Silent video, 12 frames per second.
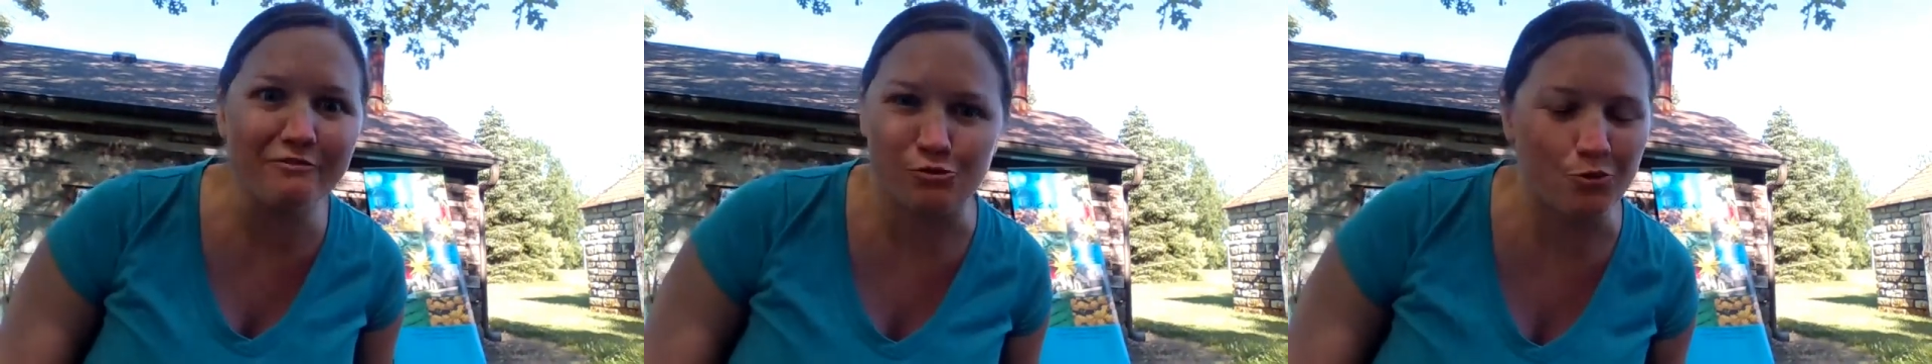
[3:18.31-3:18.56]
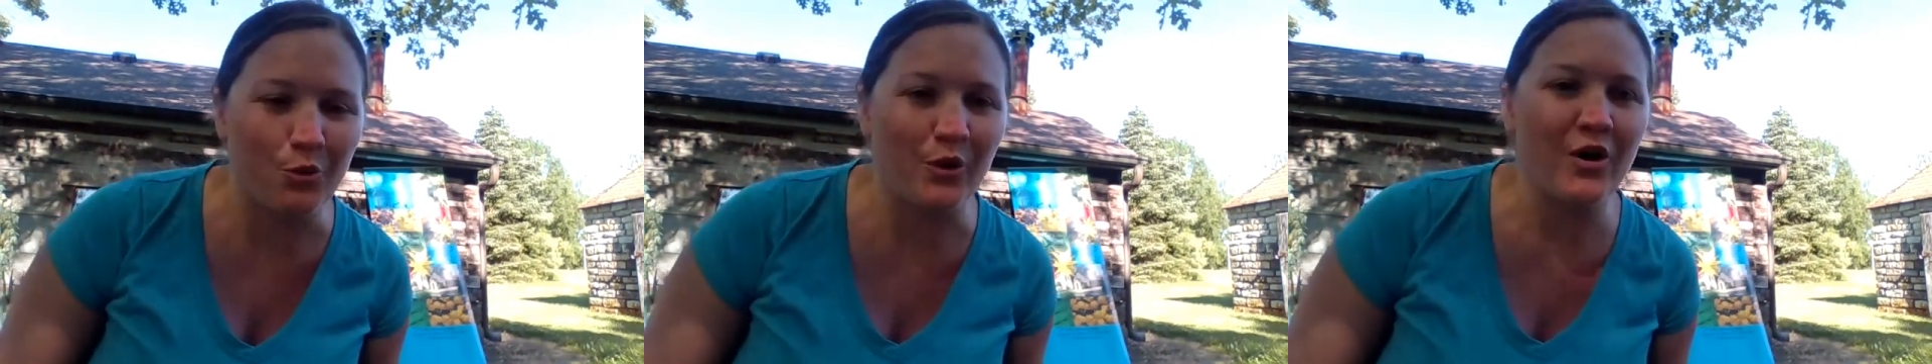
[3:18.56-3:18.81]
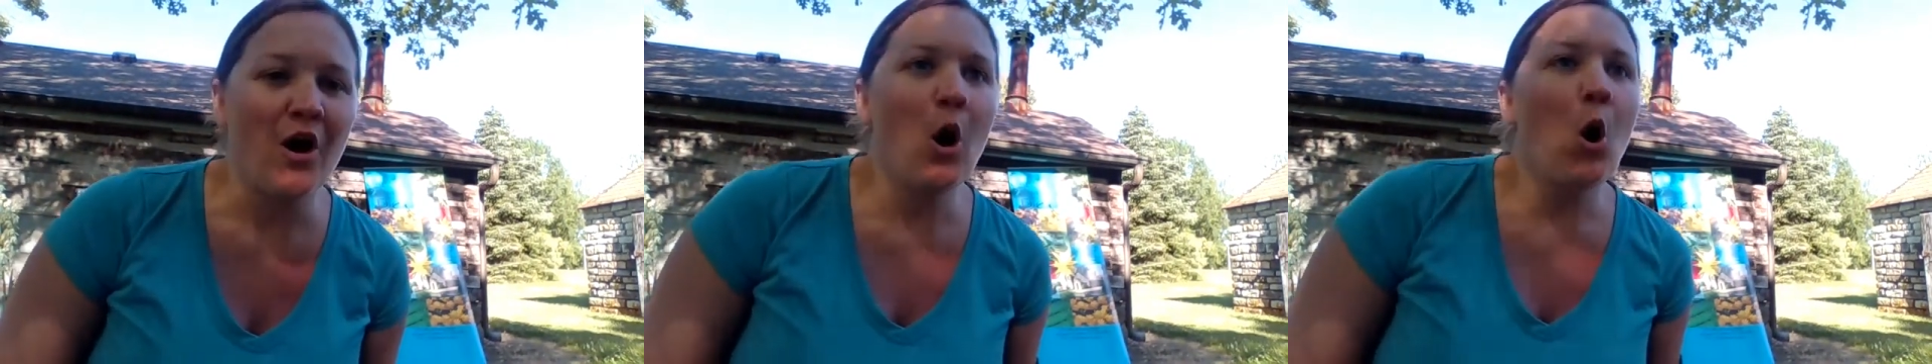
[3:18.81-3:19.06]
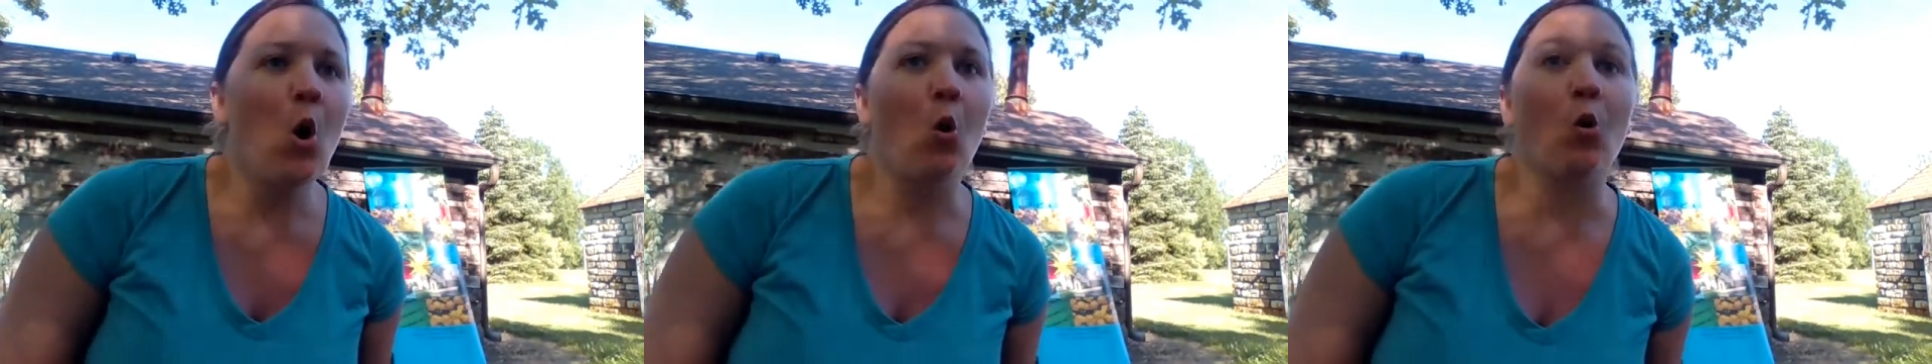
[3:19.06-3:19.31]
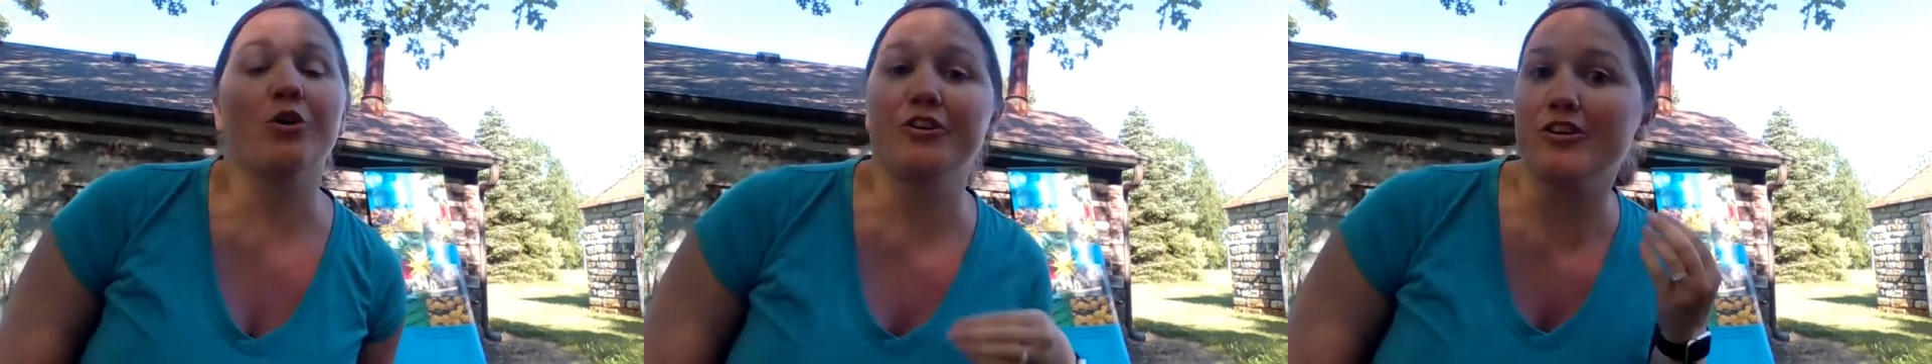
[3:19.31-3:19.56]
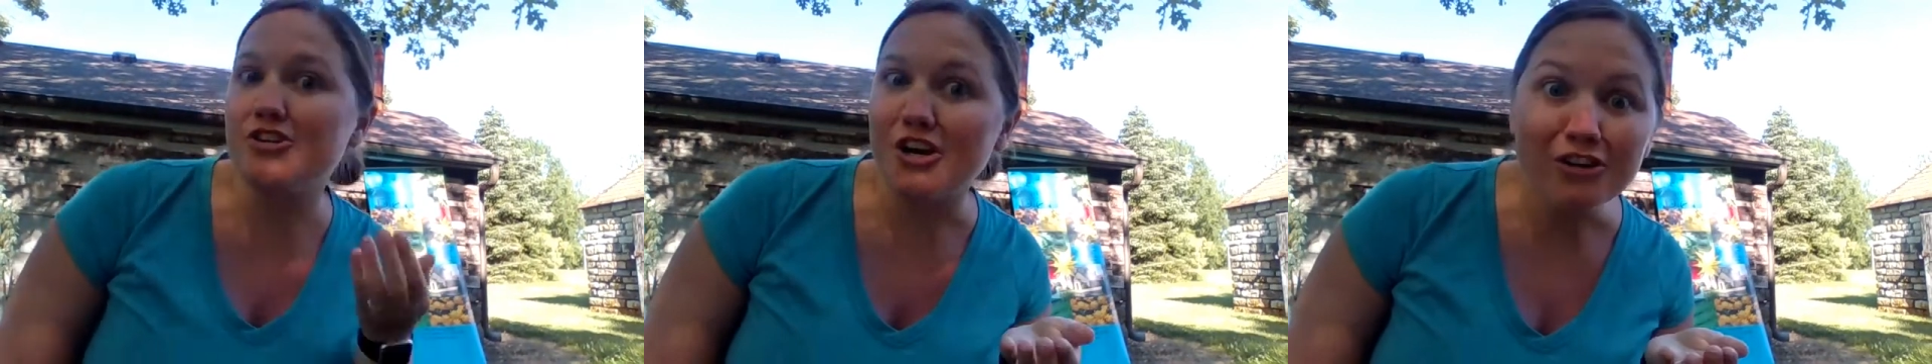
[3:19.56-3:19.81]
drawer or
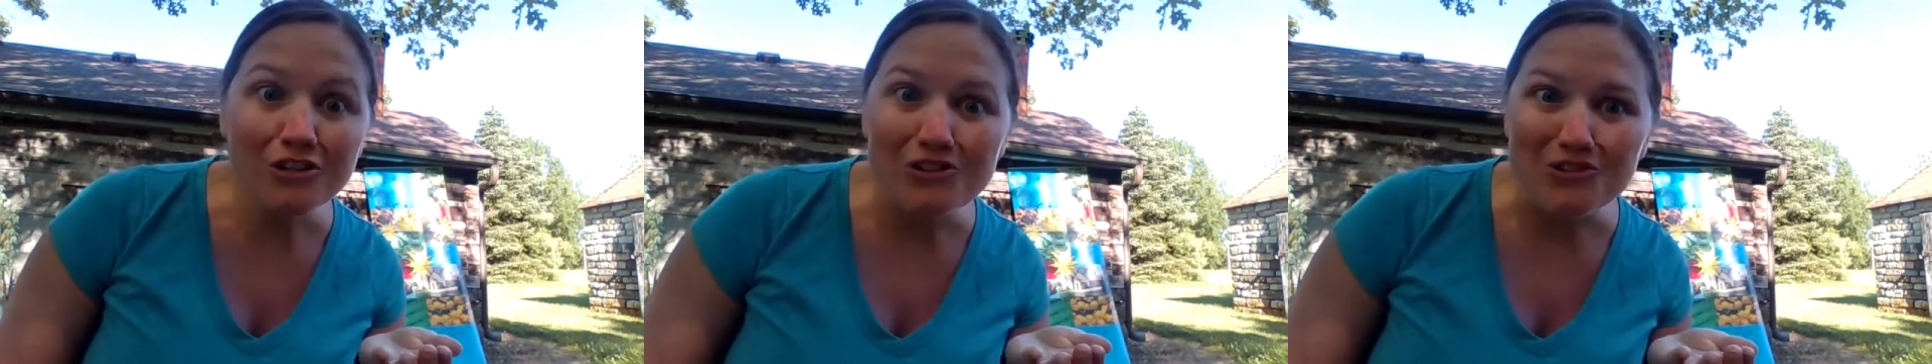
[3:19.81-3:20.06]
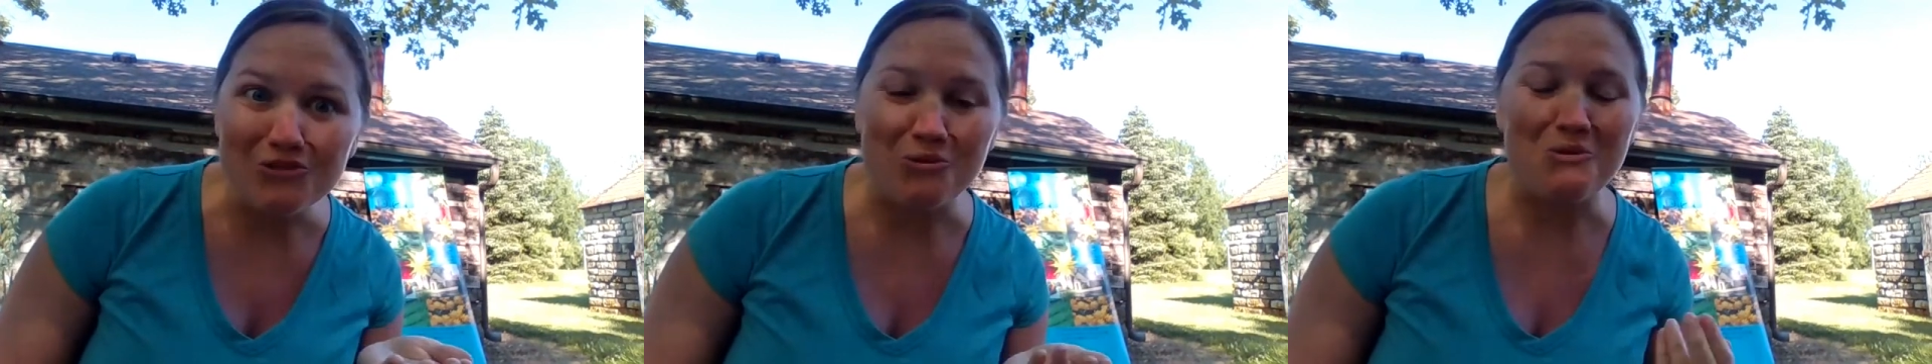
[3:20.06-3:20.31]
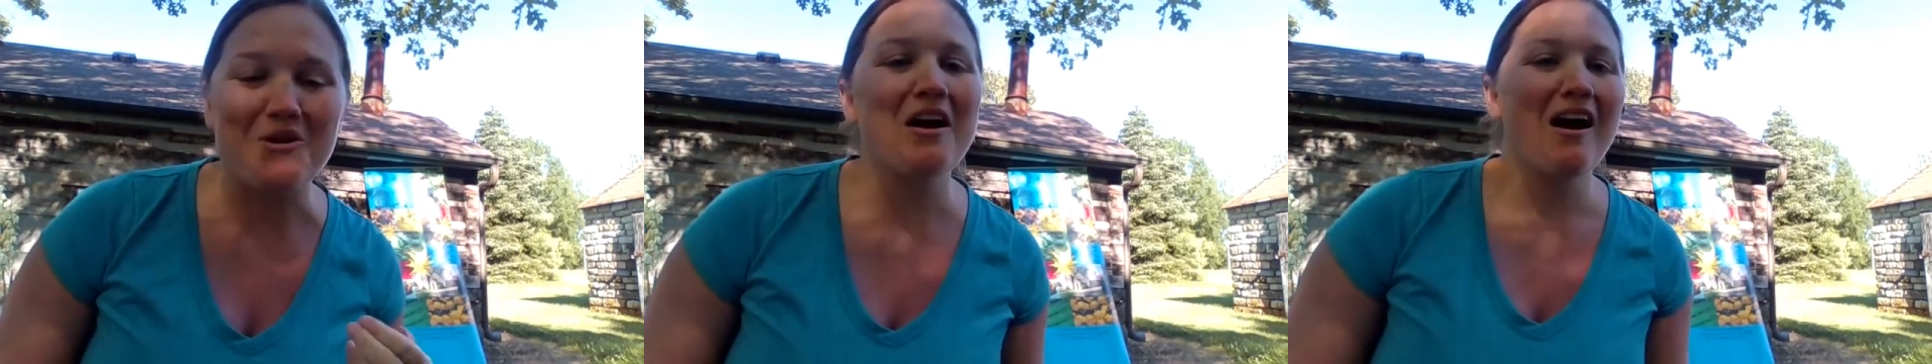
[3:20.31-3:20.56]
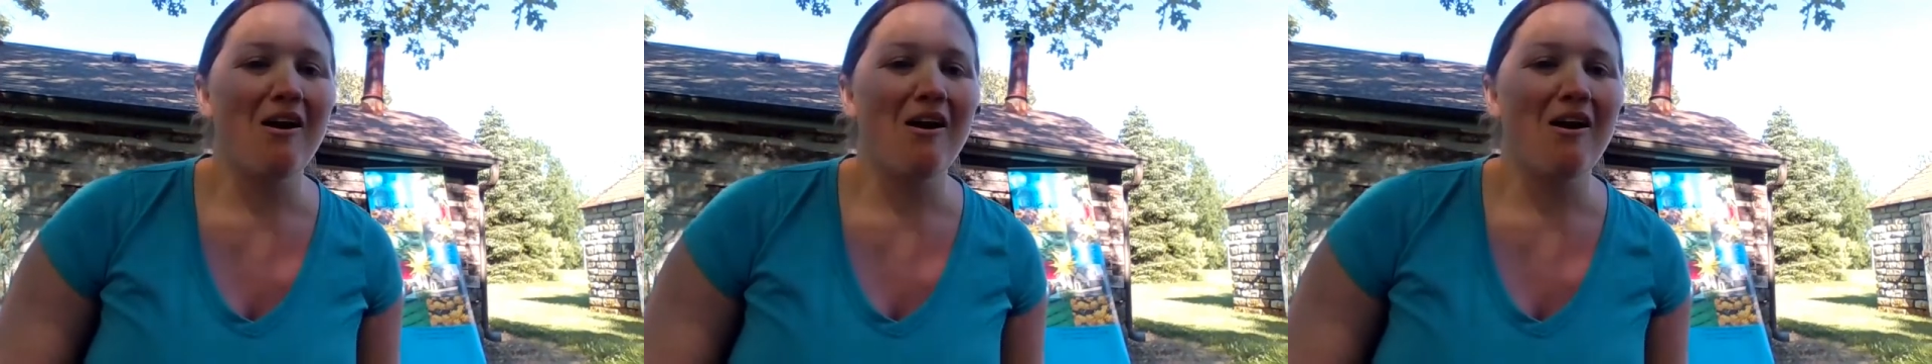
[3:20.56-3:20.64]
your junk drawer?